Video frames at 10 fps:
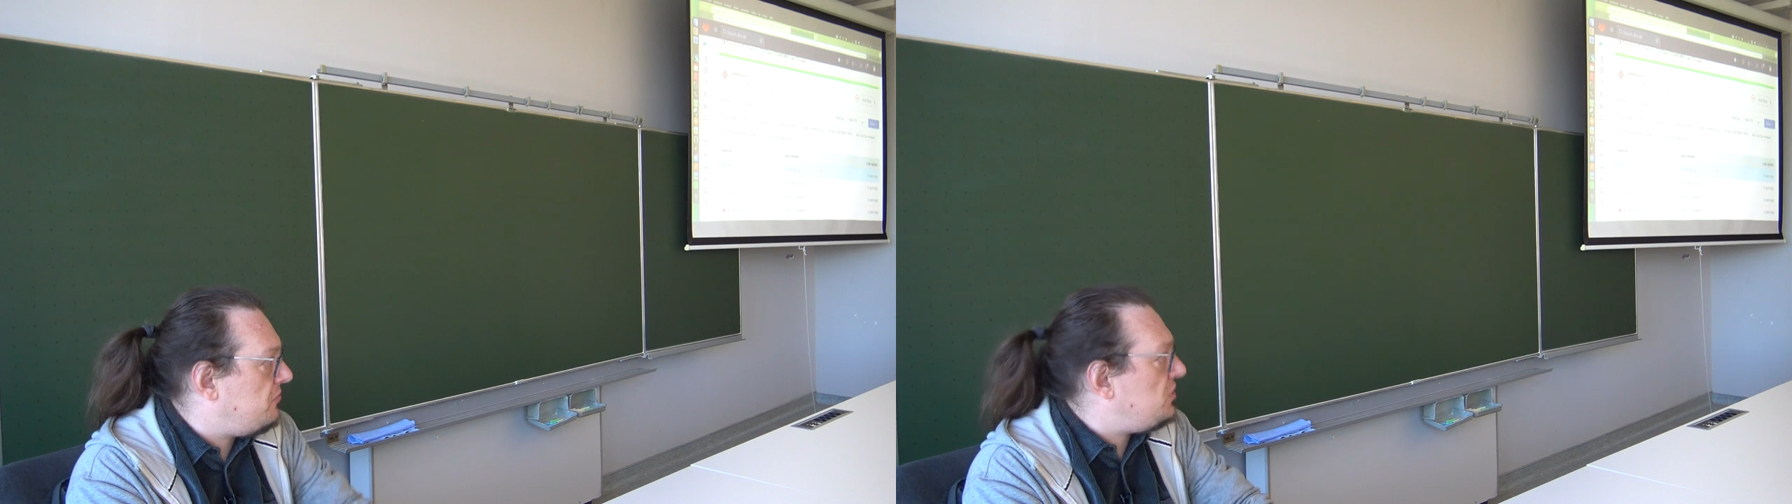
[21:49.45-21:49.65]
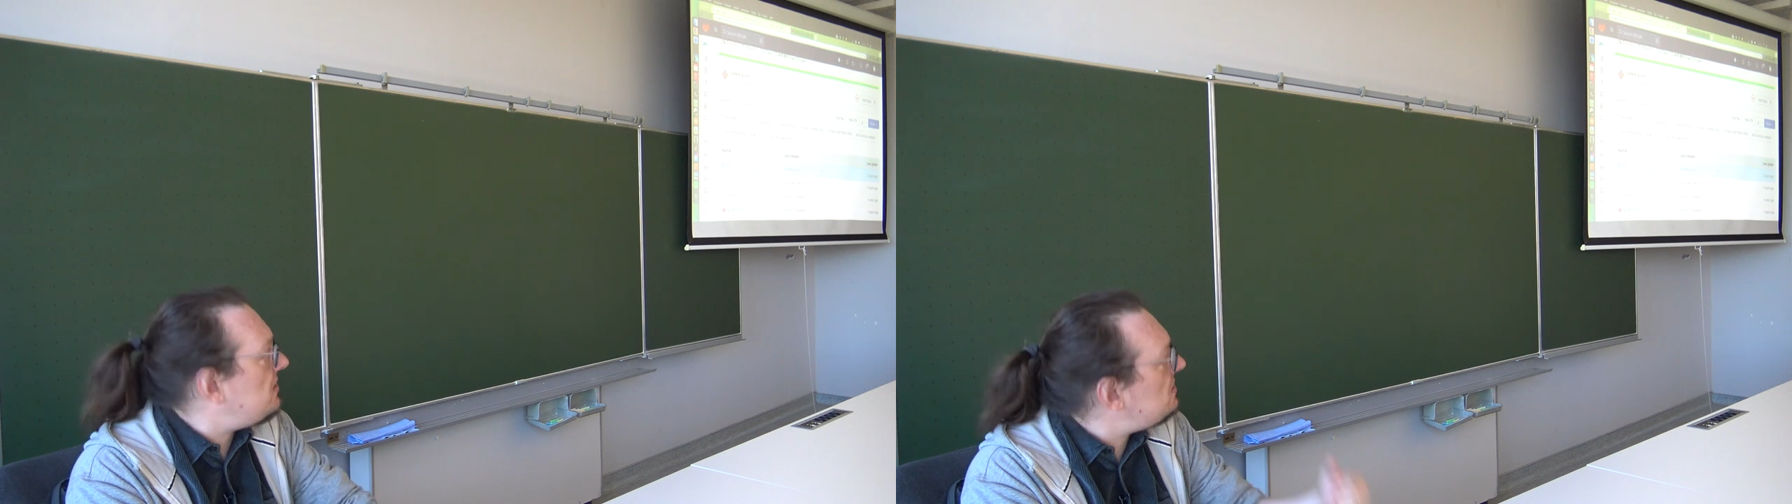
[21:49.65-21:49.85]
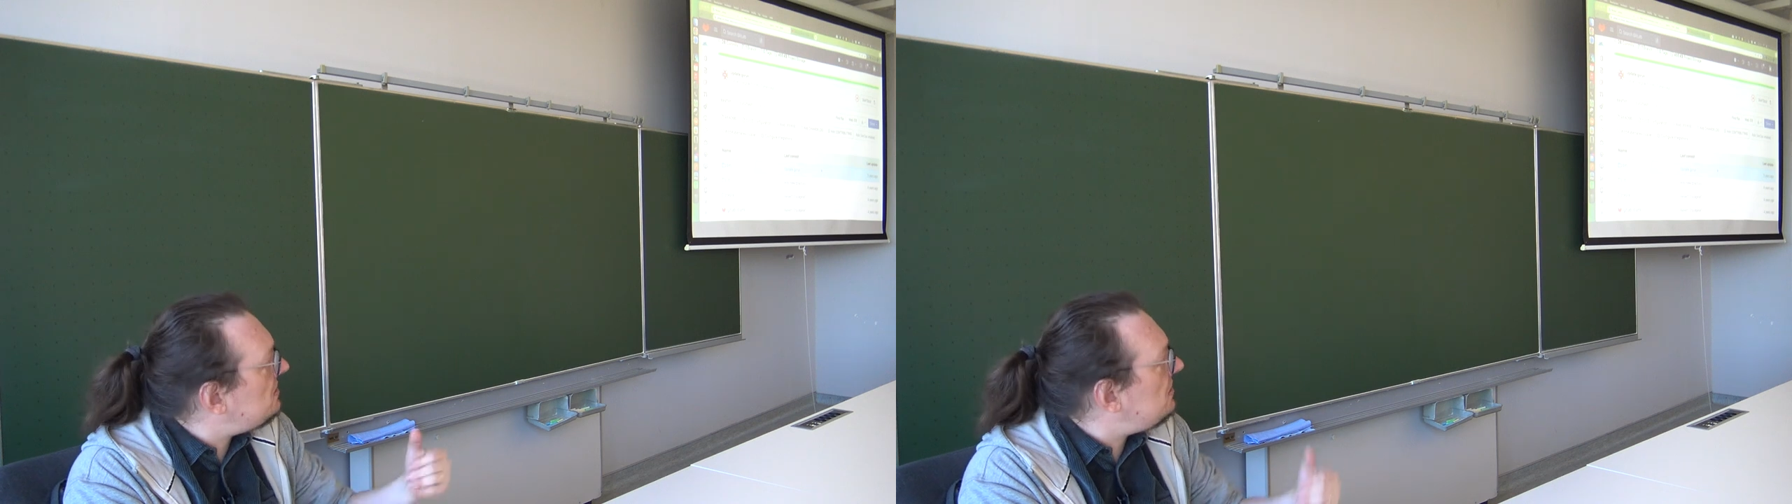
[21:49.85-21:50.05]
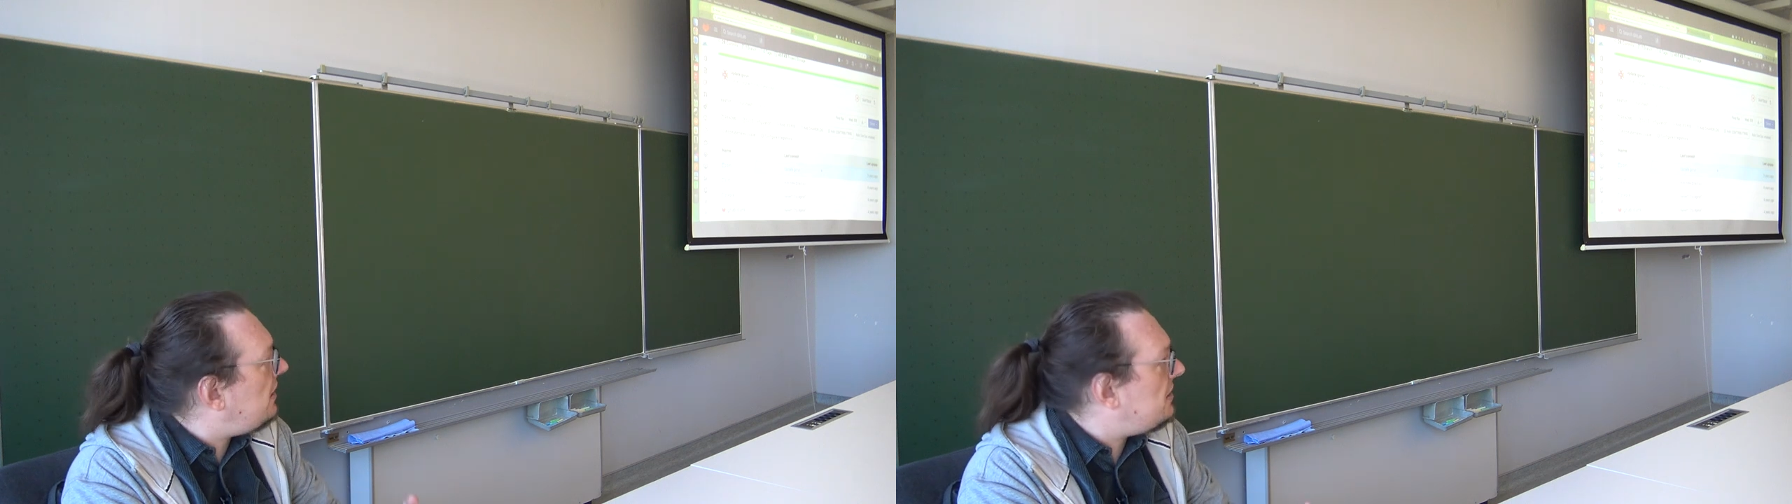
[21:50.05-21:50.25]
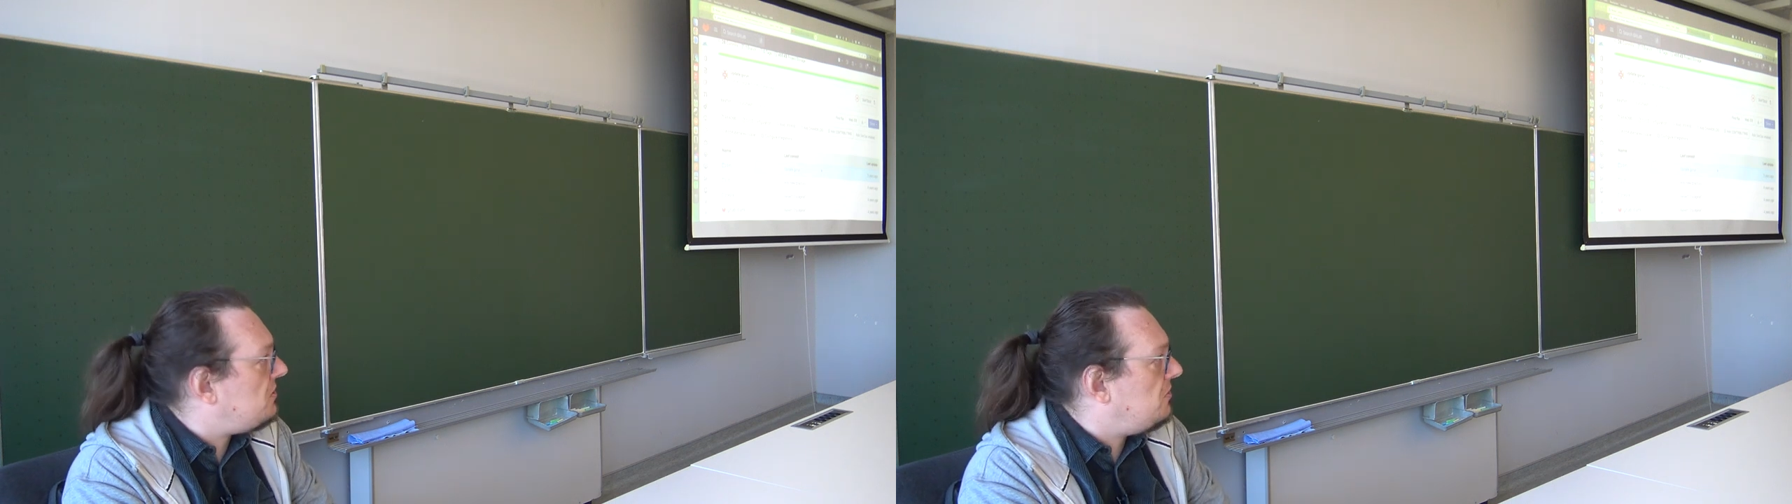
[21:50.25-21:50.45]
just a
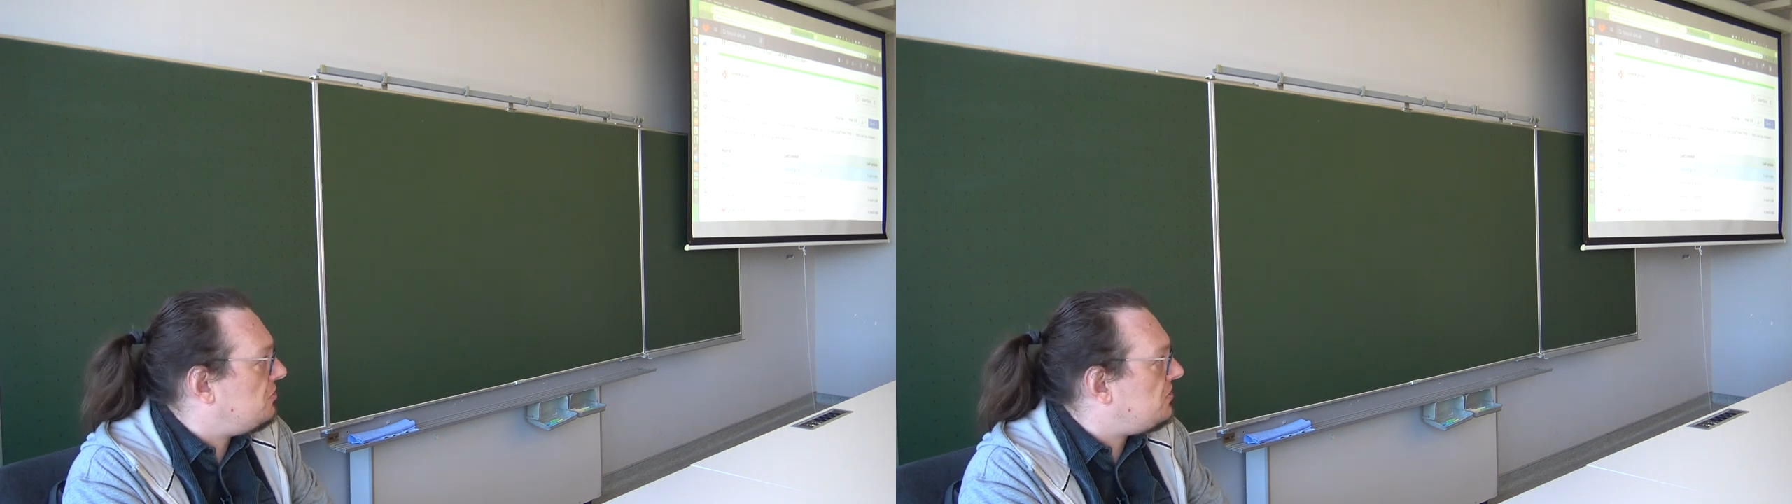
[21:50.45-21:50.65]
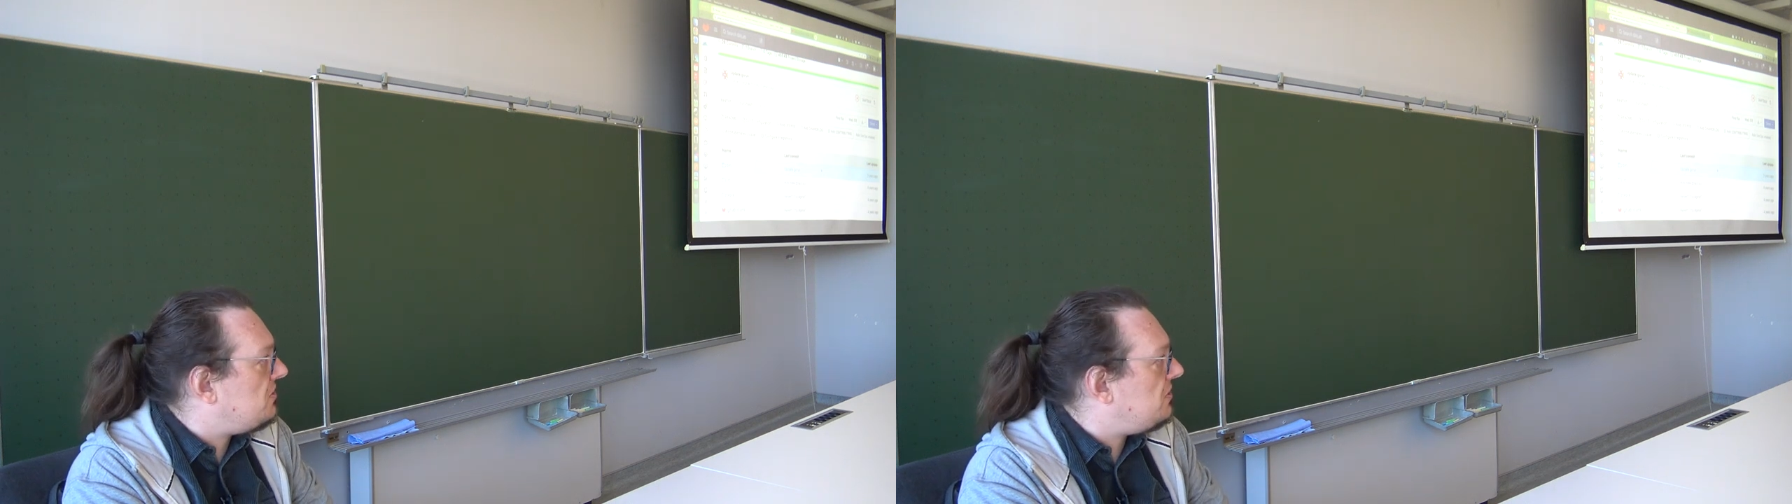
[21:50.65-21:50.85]
CI solution.